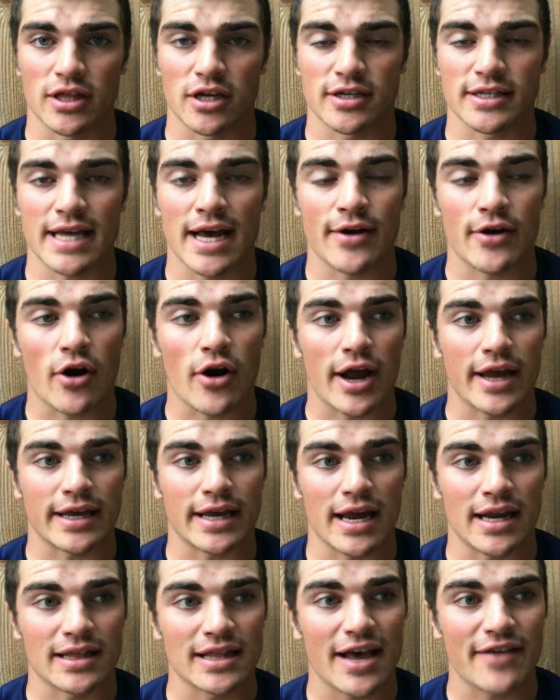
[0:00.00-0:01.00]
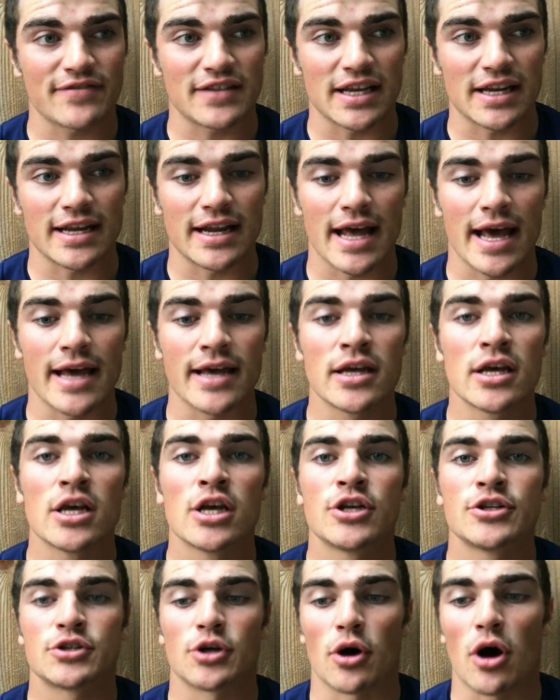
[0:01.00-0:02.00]
we look down, all right, got a lefty today.
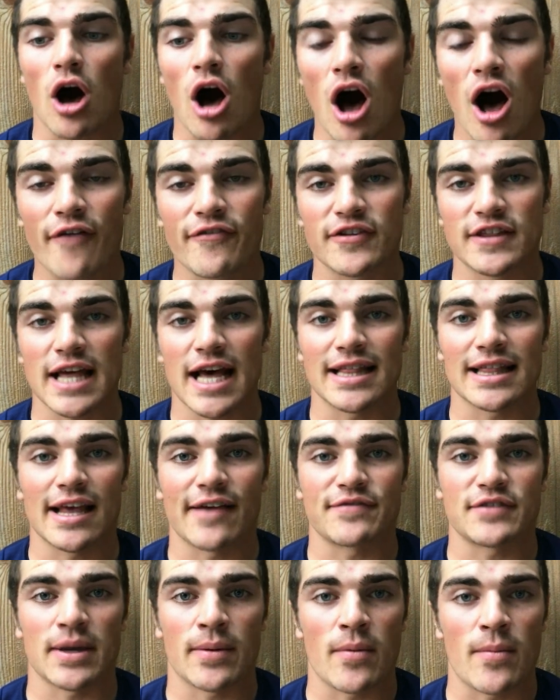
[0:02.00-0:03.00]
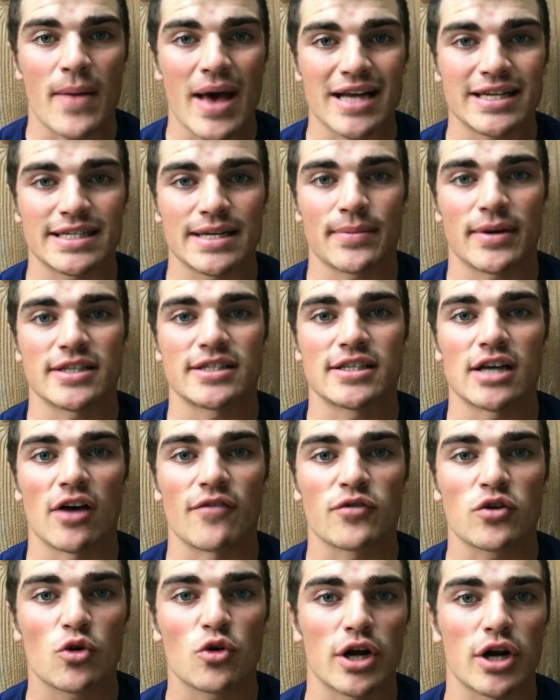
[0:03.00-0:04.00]
So off of that lefty, I'm imagining
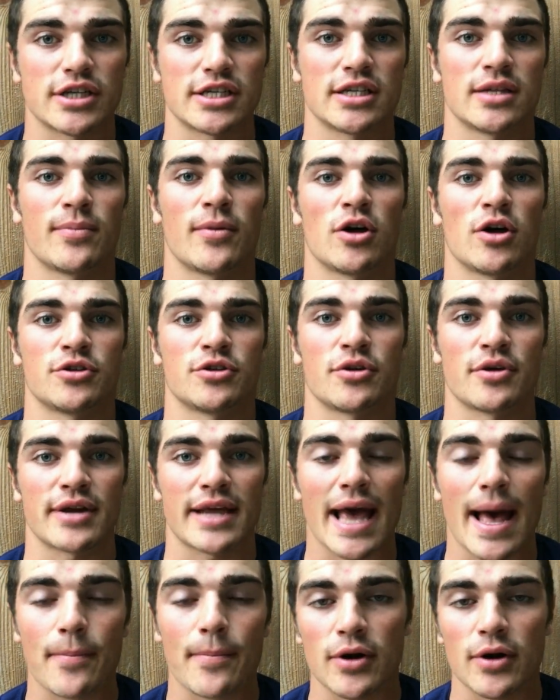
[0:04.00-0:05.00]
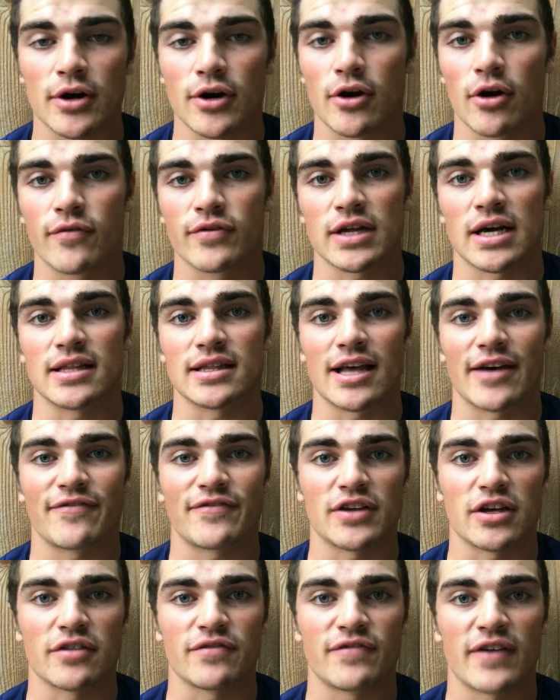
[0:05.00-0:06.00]
myself crushing the ball into a gap, putting it over that
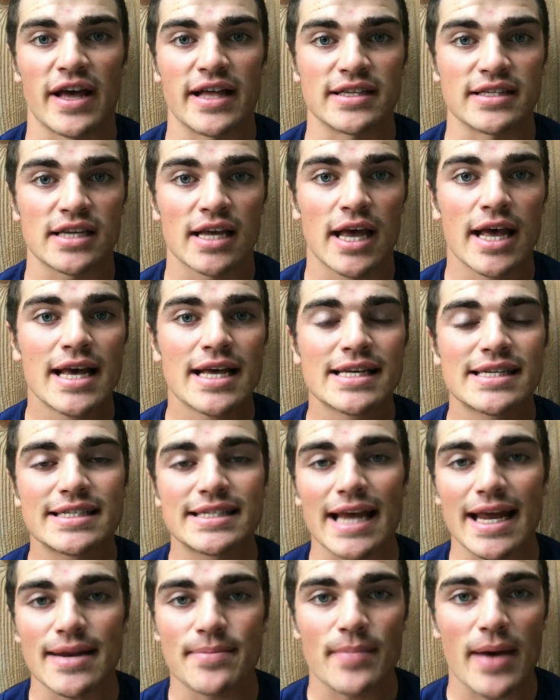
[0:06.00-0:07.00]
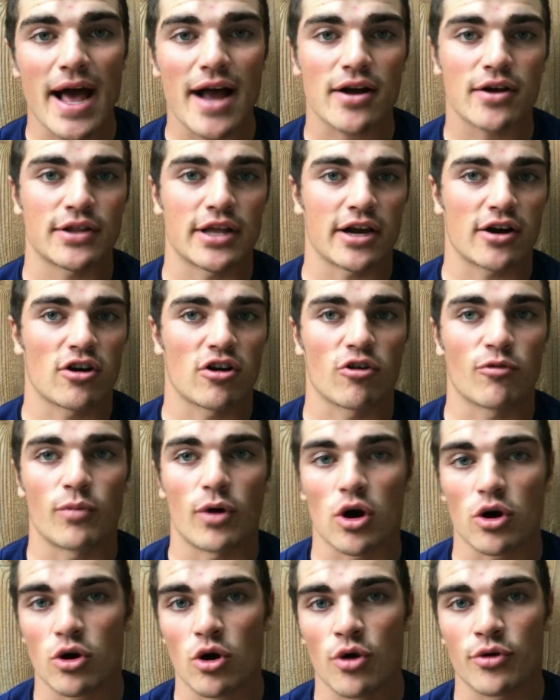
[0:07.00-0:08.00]
left field fence, staying back on that
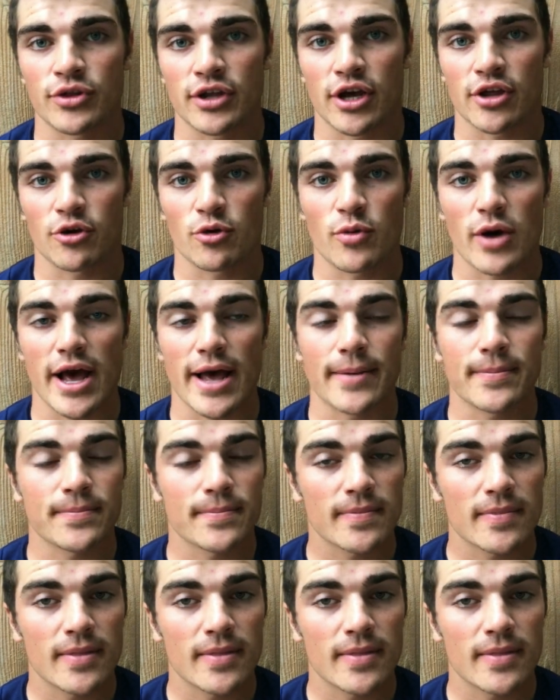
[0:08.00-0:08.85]
curveball, going the other way.